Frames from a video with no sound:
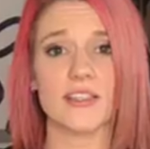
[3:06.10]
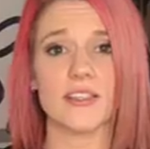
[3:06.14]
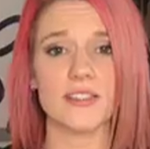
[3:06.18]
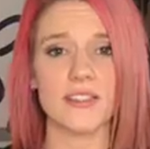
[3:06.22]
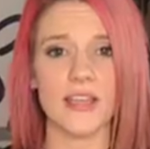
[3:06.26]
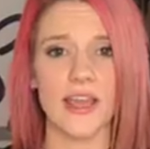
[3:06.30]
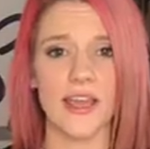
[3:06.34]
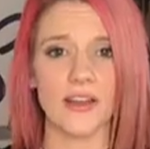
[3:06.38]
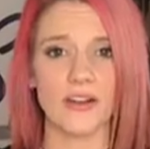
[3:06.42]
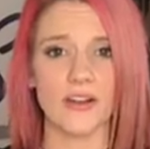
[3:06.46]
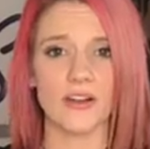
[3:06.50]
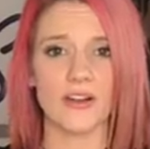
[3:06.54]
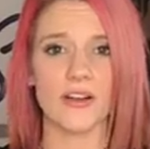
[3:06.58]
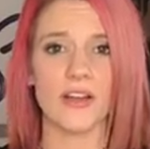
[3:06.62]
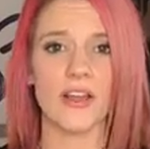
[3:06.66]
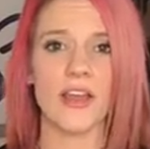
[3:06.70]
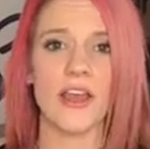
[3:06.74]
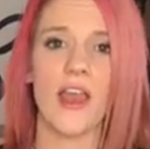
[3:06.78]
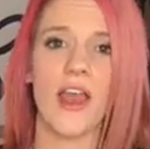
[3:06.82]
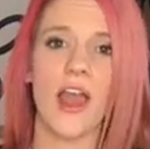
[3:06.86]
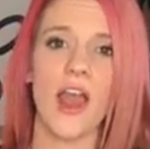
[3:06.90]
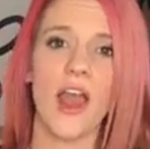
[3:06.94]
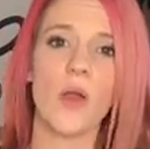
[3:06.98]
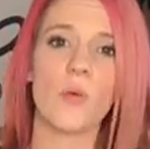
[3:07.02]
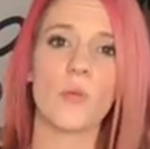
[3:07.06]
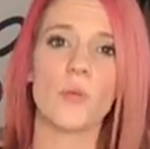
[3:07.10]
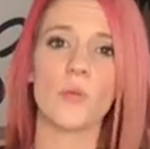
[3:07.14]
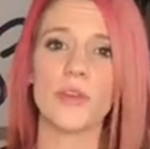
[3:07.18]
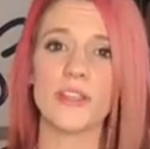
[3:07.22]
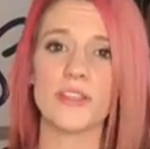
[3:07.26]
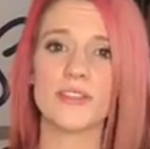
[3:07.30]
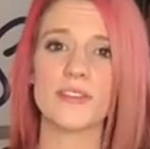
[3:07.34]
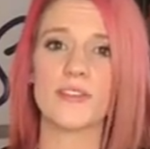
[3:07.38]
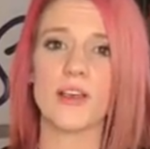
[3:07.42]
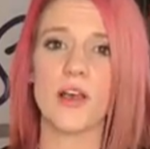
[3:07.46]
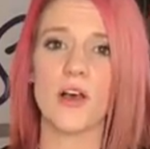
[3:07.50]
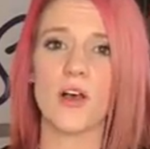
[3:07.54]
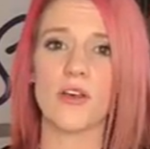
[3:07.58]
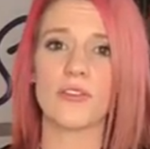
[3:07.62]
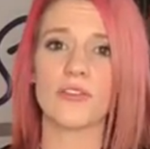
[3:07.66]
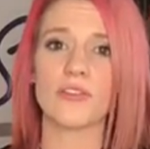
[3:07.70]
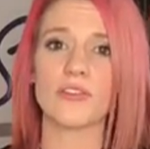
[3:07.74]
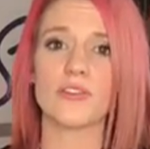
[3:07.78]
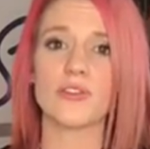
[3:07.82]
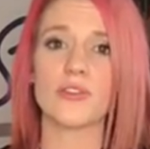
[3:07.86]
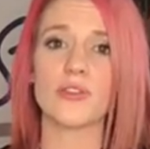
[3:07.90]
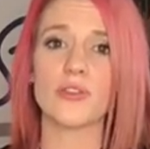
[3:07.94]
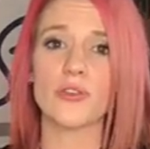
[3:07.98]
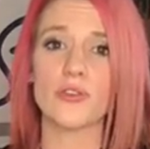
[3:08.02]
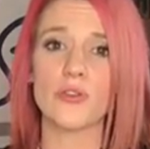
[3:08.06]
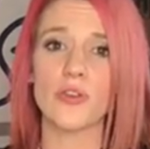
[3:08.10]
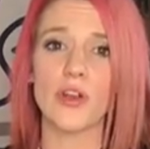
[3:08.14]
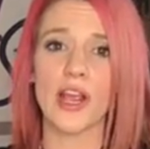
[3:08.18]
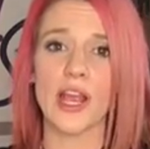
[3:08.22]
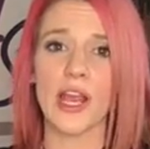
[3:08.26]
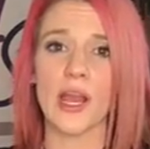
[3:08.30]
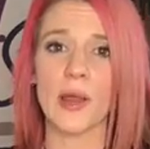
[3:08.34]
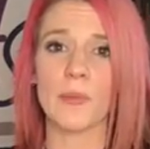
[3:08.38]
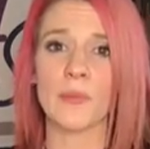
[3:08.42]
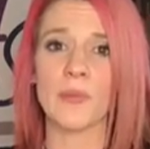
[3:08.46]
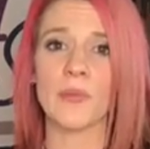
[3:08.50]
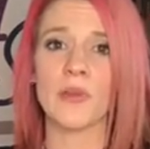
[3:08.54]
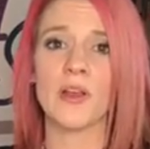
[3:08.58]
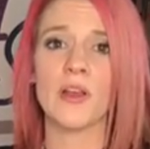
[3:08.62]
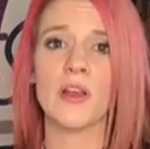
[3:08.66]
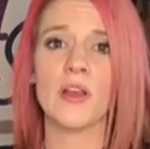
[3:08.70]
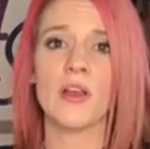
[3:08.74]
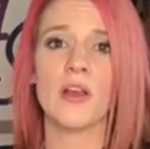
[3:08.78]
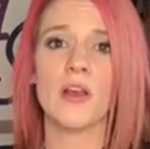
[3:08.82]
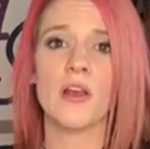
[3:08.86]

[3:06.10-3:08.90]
container, and we sell the two gram